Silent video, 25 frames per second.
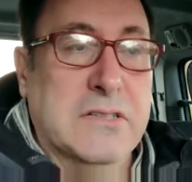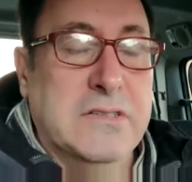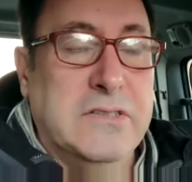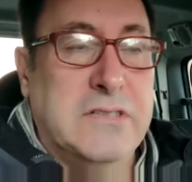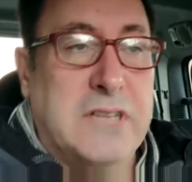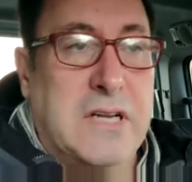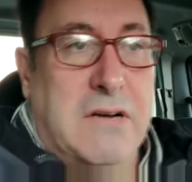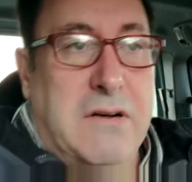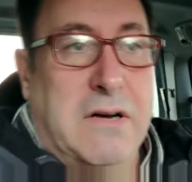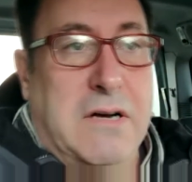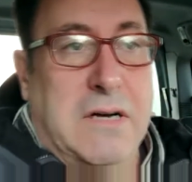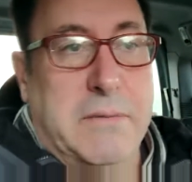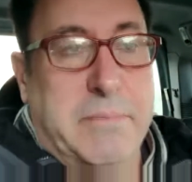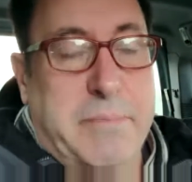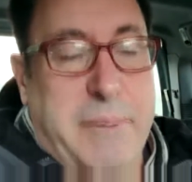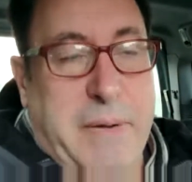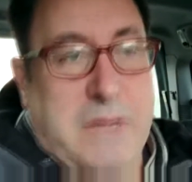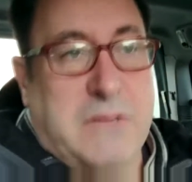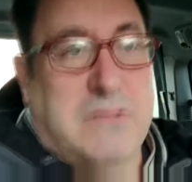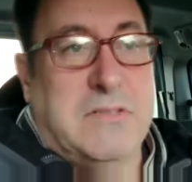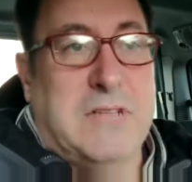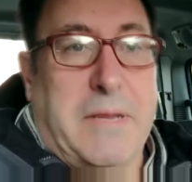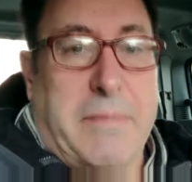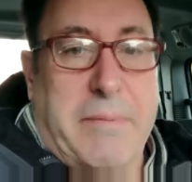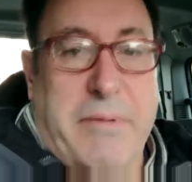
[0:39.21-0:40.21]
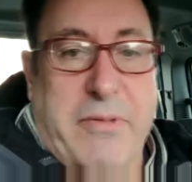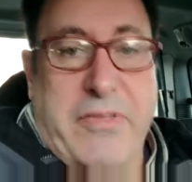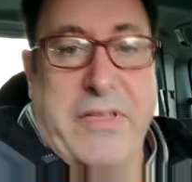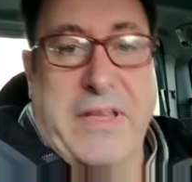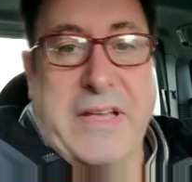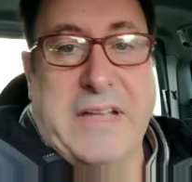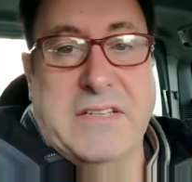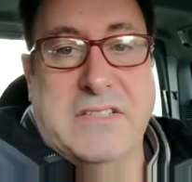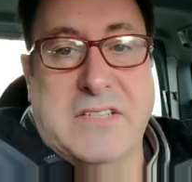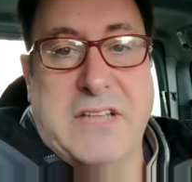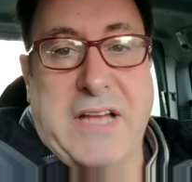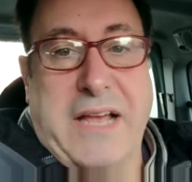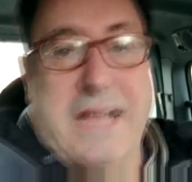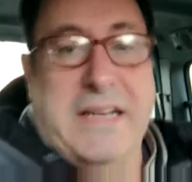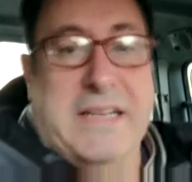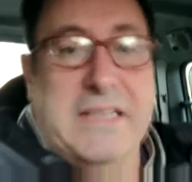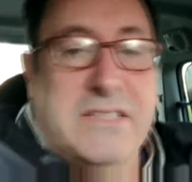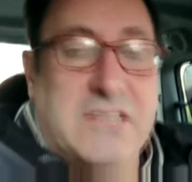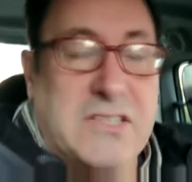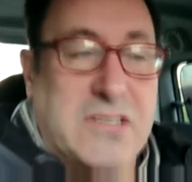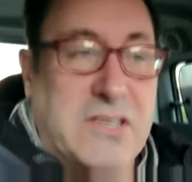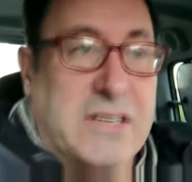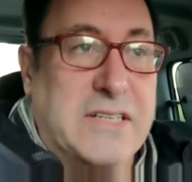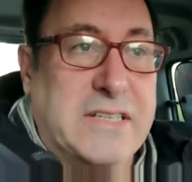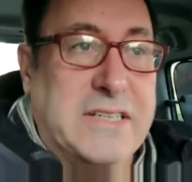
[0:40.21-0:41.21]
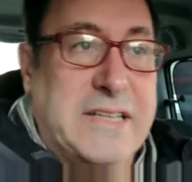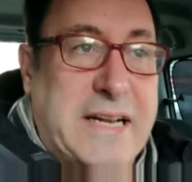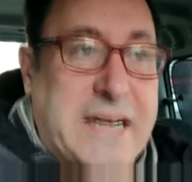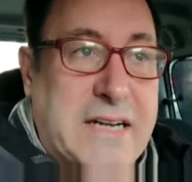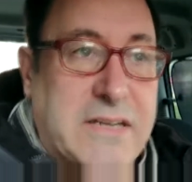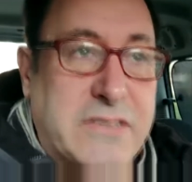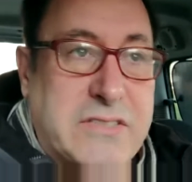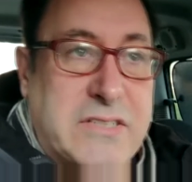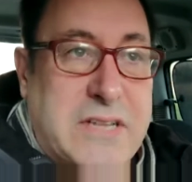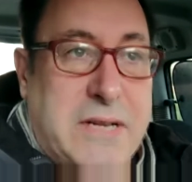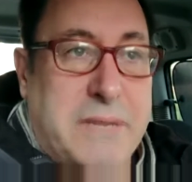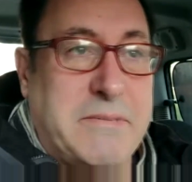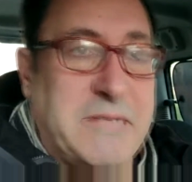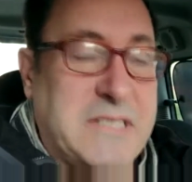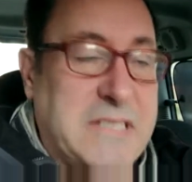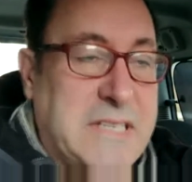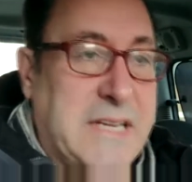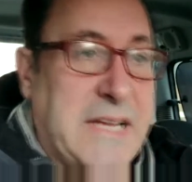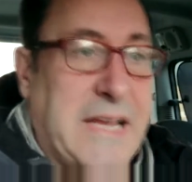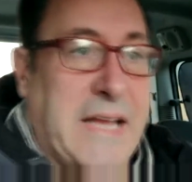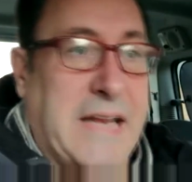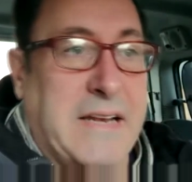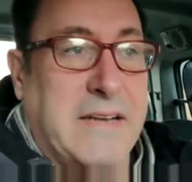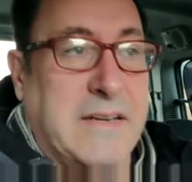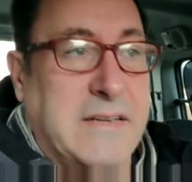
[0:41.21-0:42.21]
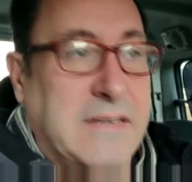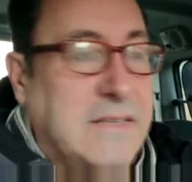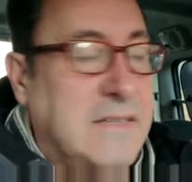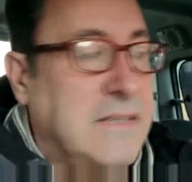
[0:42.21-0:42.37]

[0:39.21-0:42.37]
so I'll post up a thing saying it's not a dental subject again.